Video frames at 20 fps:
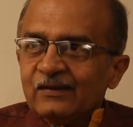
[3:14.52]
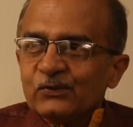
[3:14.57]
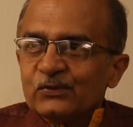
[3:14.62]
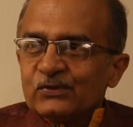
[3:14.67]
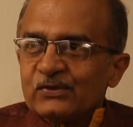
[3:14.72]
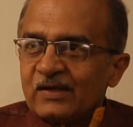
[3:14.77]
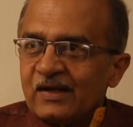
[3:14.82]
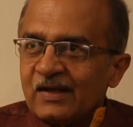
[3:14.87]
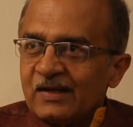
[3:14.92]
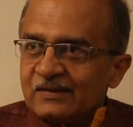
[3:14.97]

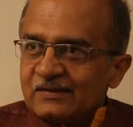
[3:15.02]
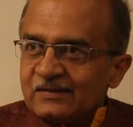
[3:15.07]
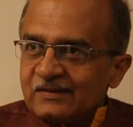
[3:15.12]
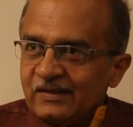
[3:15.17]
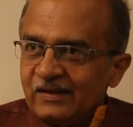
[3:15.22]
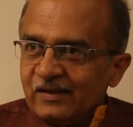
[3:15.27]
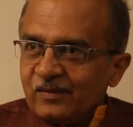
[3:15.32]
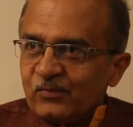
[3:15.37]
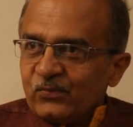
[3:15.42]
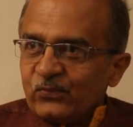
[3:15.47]
Gujarat
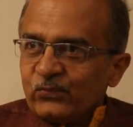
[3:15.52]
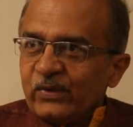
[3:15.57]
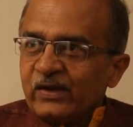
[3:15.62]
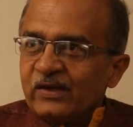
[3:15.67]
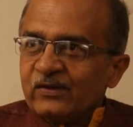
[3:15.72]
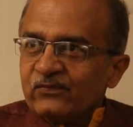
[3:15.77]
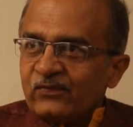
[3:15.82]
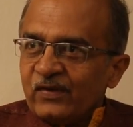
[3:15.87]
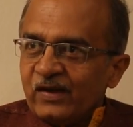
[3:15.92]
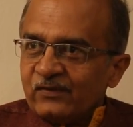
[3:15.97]
CM
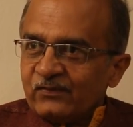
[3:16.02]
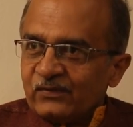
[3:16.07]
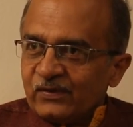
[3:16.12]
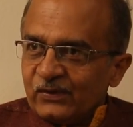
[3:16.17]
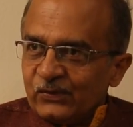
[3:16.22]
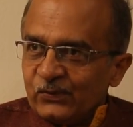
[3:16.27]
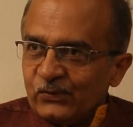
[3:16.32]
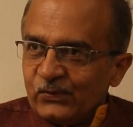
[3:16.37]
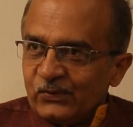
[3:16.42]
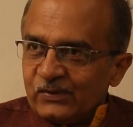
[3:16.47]

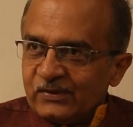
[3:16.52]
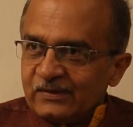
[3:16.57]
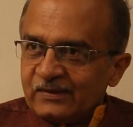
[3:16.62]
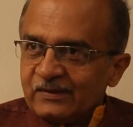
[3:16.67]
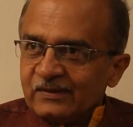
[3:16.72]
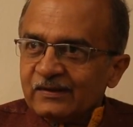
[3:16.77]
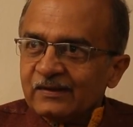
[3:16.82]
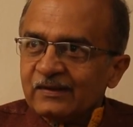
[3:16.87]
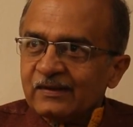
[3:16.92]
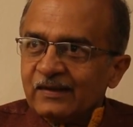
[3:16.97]
25
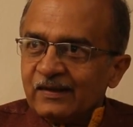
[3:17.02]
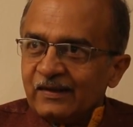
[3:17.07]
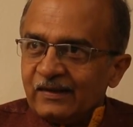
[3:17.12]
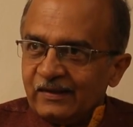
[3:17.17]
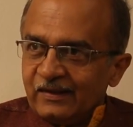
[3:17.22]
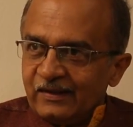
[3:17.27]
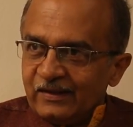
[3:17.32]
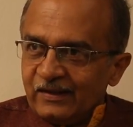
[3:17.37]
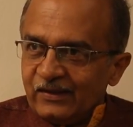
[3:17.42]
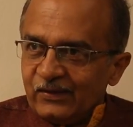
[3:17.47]
crores
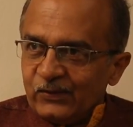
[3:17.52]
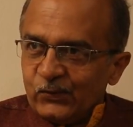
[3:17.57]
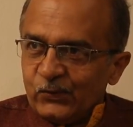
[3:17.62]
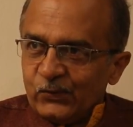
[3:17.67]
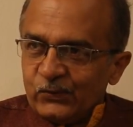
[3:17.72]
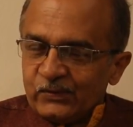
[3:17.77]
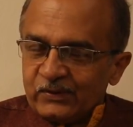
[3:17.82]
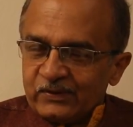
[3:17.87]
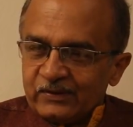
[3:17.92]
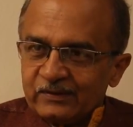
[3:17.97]
in a
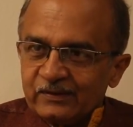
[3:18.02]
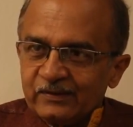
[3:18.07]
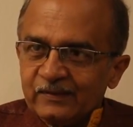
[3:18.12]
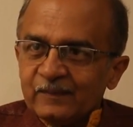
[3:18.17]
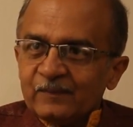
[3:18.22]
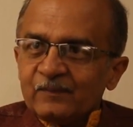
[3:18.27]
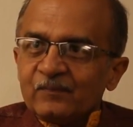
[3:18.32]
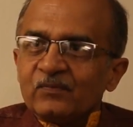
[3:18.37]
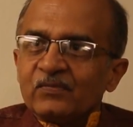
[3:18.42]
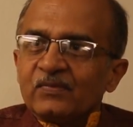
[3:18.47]
note,
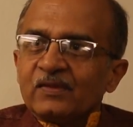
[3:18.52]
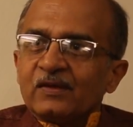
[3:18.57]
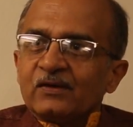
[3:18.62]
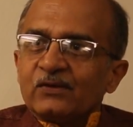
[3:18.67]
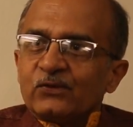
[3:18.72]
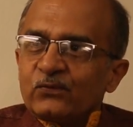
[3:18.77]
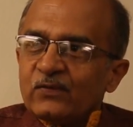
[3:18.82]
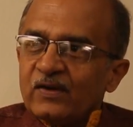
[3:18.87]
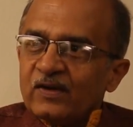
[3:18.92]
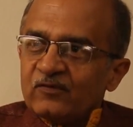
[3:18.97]

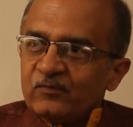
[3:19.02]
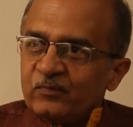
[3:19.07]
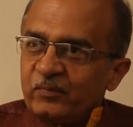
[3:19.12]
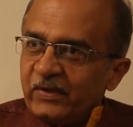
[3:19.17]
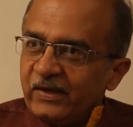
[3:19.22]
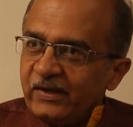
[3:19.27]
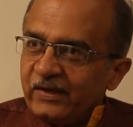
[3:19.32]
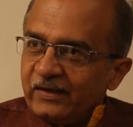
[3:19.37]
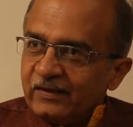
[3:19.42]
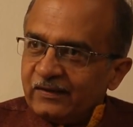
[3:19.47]

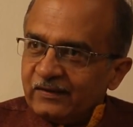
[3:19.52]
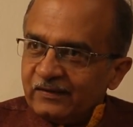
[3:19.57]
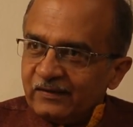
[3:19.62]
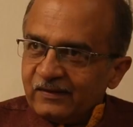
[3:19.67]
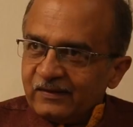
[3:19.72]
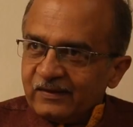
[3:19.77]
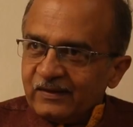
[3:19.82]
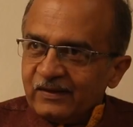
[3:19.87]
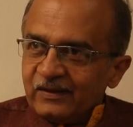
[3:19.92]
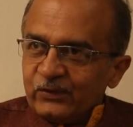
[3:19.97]
12 paid,
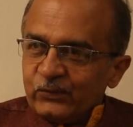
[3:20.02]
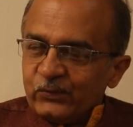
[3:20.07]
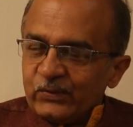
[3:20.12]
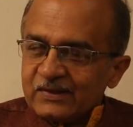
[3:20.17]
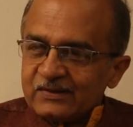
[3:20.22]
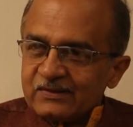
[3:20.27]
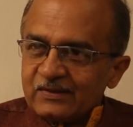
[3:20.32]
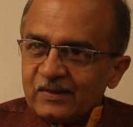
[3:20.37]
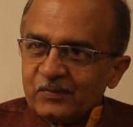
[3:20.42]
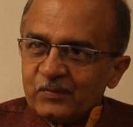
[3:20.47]
13
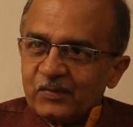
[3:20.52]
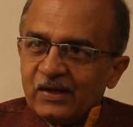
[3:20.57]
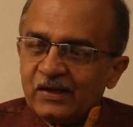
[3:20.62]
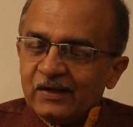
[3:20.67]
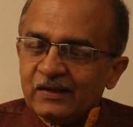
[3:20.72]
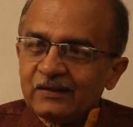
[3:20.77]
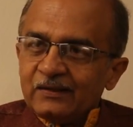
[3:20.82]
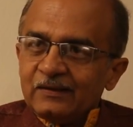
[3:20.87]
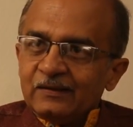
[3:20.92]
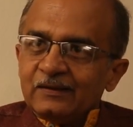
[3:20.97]
question
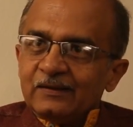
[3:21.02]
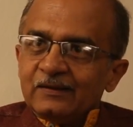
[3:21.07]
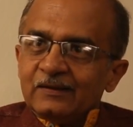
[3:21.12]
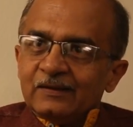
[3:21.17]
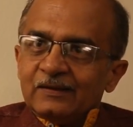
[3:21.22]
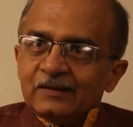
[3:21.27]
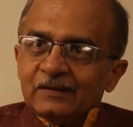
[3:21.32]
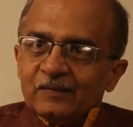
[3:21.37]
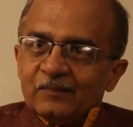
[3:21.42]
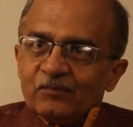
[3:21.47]
mark.
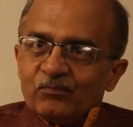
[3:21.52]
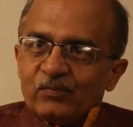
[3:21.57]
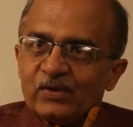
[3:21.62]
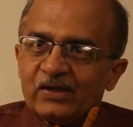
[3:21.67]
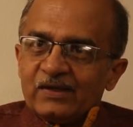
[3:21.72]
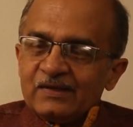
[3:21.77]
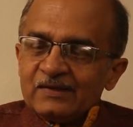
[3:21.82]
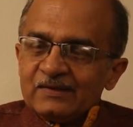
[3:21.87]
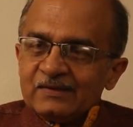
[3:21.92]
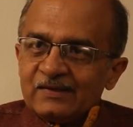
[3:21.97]

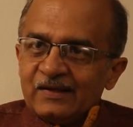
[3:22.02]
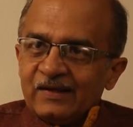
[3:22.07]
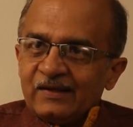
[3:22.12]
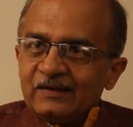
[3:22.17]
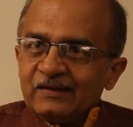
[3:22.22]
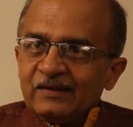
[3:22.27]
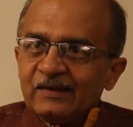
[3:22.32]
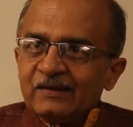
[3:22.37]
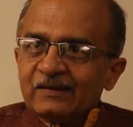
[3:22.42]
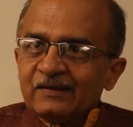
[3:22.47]
But he
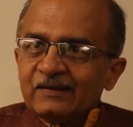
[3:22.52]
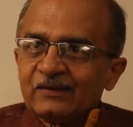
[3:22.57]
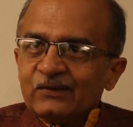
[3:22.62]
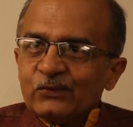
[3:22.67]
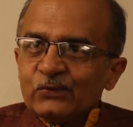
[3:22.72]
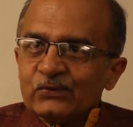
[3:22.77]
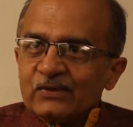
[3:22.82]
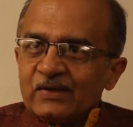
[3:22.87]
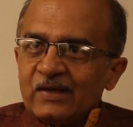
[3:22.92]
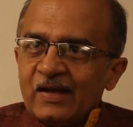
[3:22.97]
said
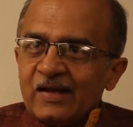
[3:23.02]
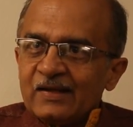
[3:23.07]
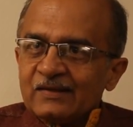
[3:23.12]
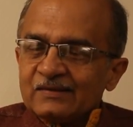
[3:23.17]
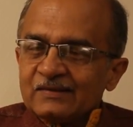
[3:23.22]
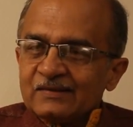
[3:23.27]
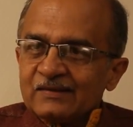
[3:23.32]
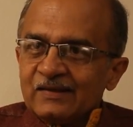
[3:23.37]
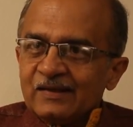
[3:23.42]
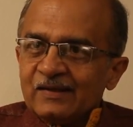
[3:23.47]
that
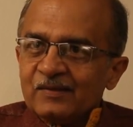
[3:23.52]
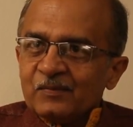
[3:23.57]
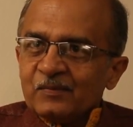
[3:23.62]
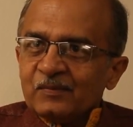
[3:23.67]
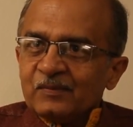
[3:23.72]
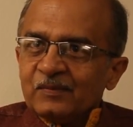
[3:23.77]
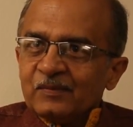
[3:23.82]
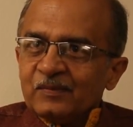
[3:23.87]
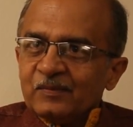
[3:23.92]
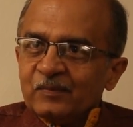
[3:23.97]
Gujarat
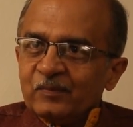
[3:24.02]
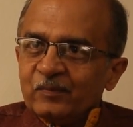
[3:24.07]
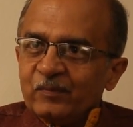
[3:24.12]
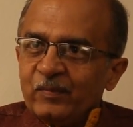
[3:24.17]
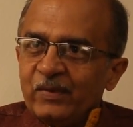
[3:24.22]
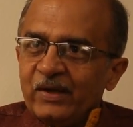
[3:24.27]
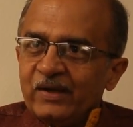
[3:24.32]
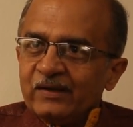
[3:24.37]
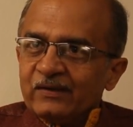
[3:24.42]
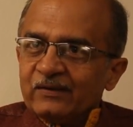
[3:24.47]
CM
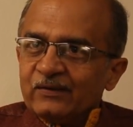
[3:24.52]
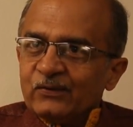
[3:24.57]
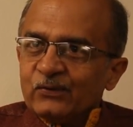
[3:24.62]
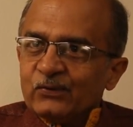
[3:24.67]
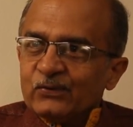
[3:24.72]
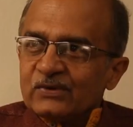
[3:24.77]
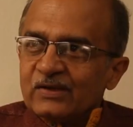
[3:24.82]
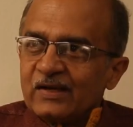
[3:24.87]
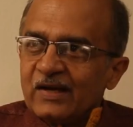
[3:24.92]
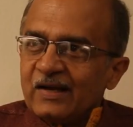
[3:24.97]

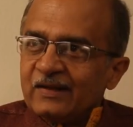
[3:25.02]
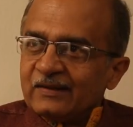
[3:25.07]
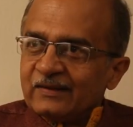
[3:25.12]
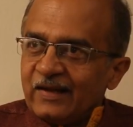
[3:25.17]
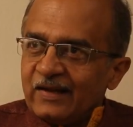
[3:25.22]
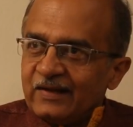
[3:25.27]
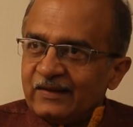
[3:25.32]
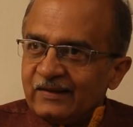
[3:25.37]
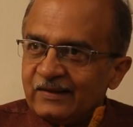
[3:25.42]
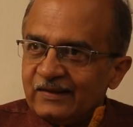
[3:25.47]
meant
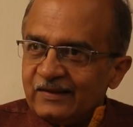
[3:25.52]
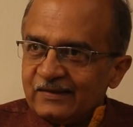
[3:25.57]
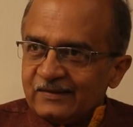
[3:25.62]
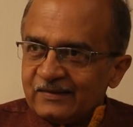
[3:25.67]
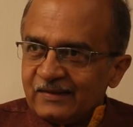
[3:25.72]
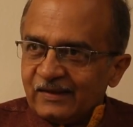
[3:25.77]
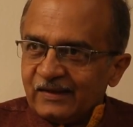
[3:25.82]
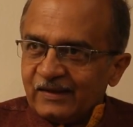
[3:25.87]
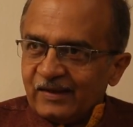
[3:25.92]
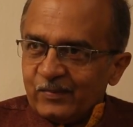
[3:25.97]
Gujarat
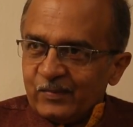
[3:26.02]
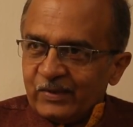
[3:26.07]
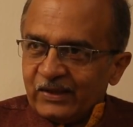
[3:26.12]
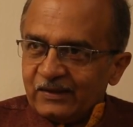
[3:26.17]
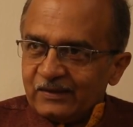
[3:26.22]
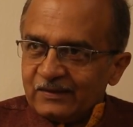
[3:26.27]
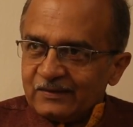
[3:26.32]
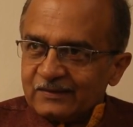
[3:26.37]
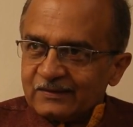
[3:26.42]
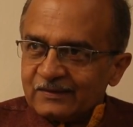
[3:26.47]
Alkalis and
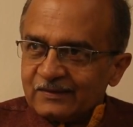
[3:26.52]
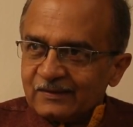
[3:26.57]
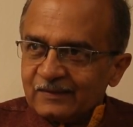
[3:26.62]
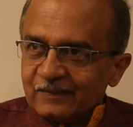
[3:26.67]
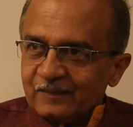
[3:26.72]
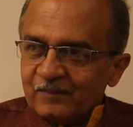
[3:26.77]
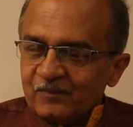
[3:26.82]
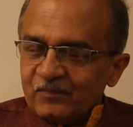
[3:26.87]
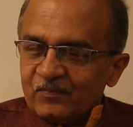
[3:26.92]
Chemicals.